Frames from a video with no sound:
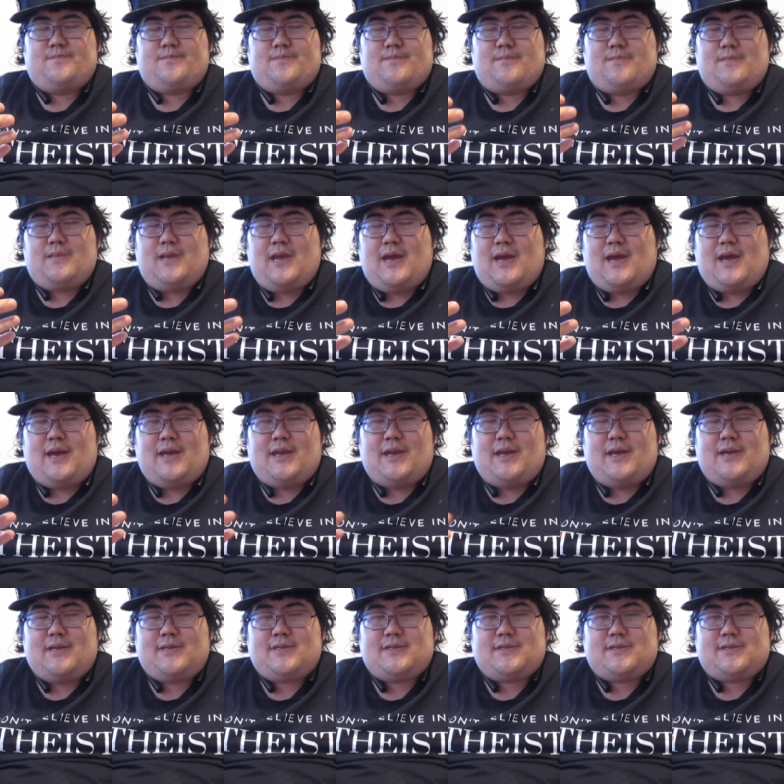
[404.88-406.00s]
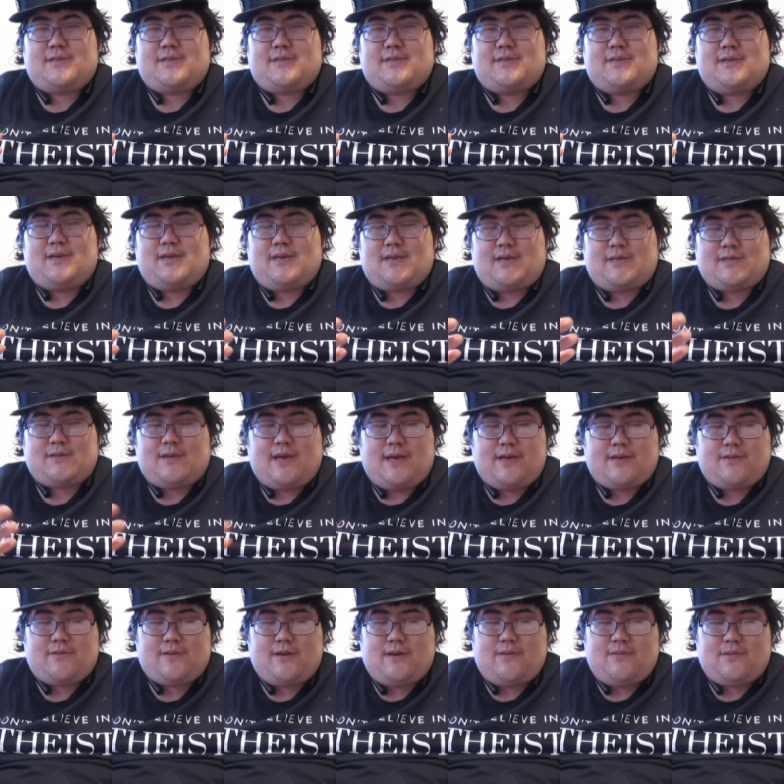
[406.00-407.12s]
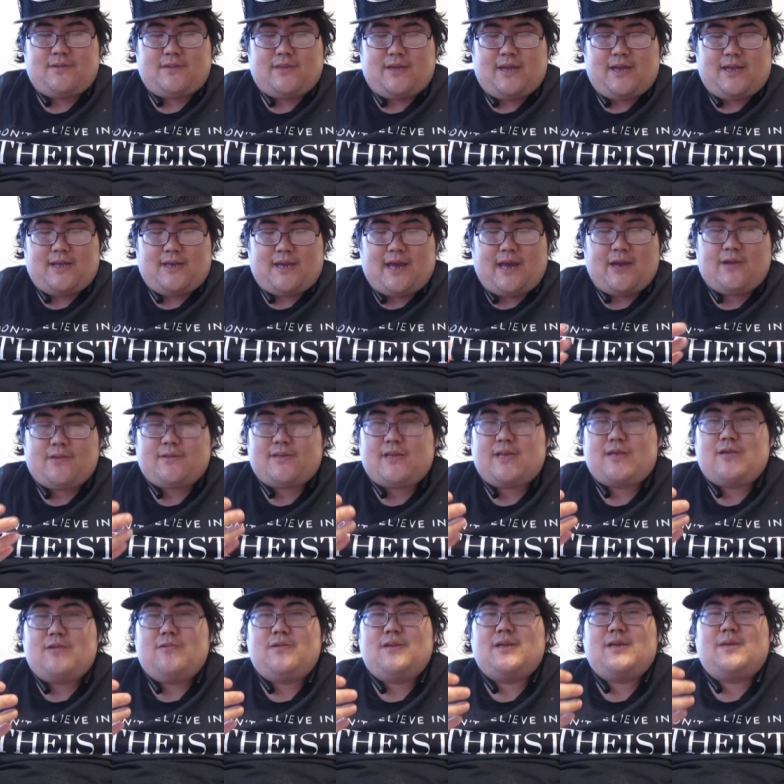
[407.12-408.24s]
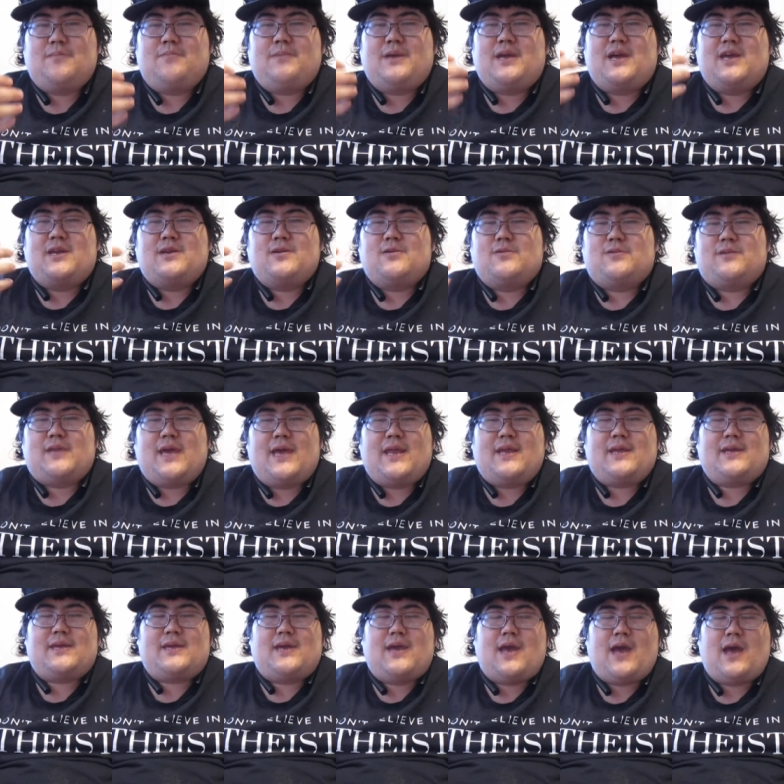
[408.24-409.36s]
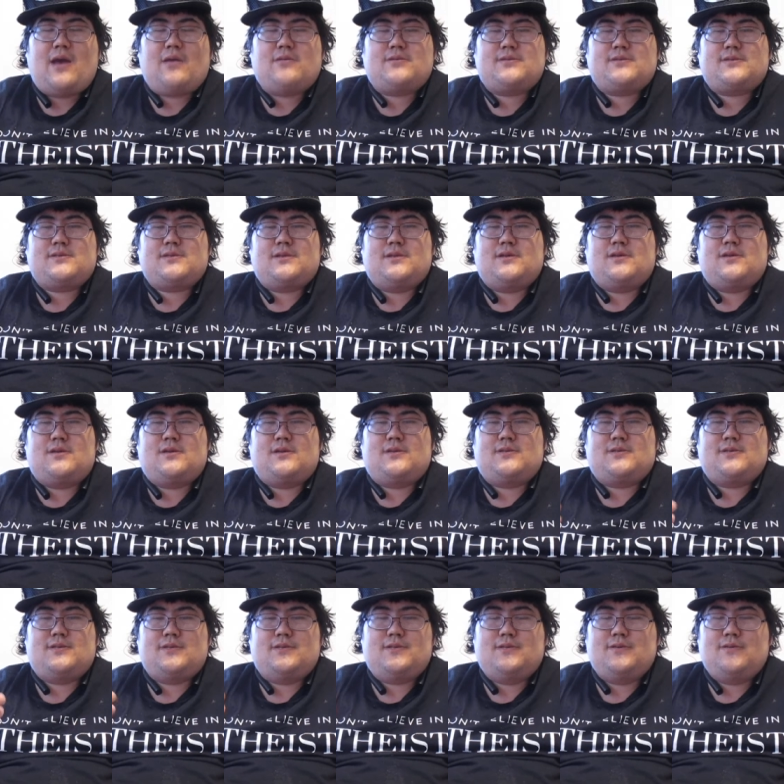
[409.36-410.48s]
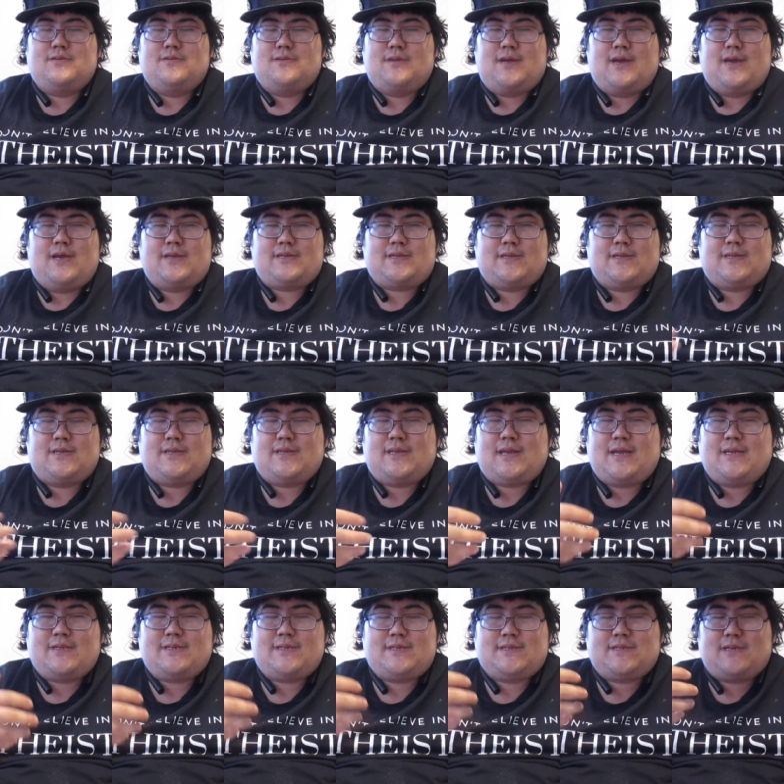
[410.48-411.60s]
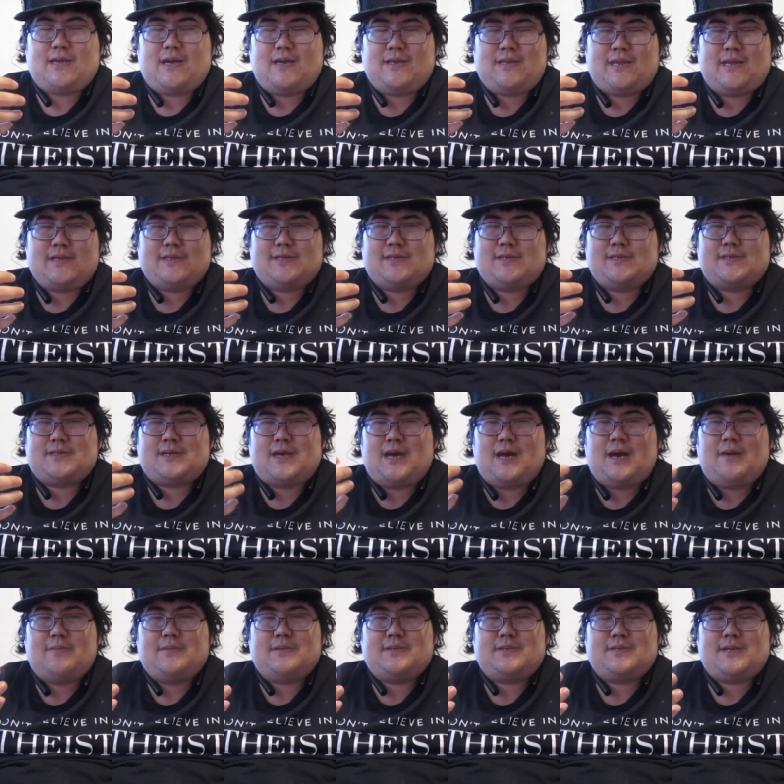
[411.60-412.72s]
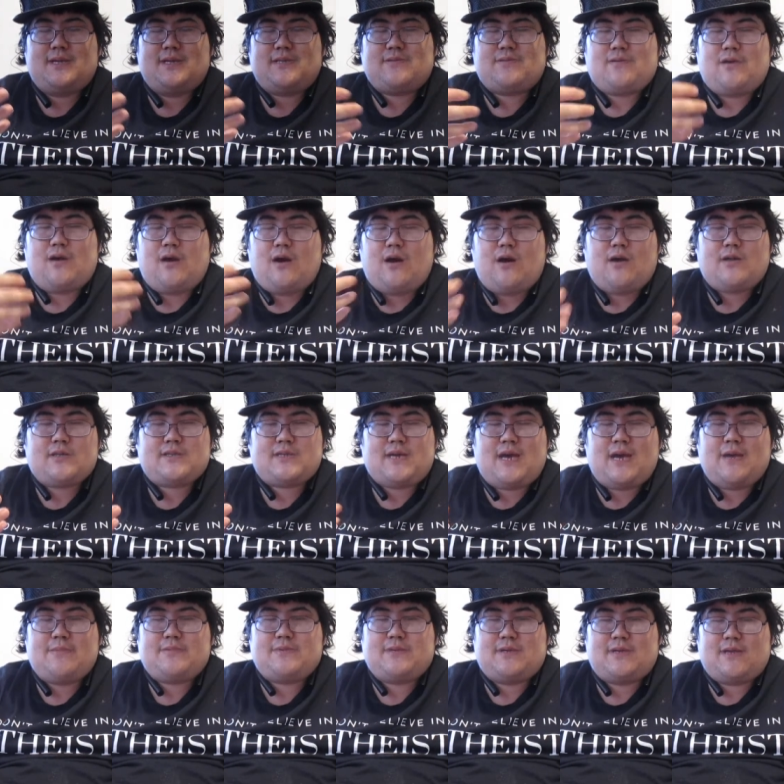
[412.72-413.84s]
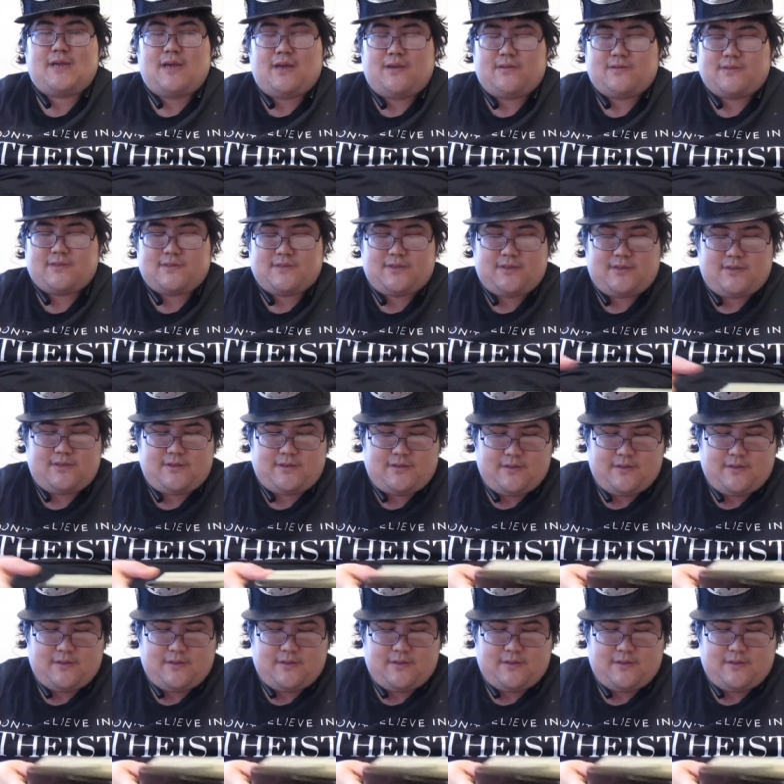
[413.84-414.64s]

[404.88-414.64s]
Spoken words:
yeah, and I just so I agree with that. Like I don't think you need to be a nouthetic counselor to do that. I think that's just common sense for all types of counseling.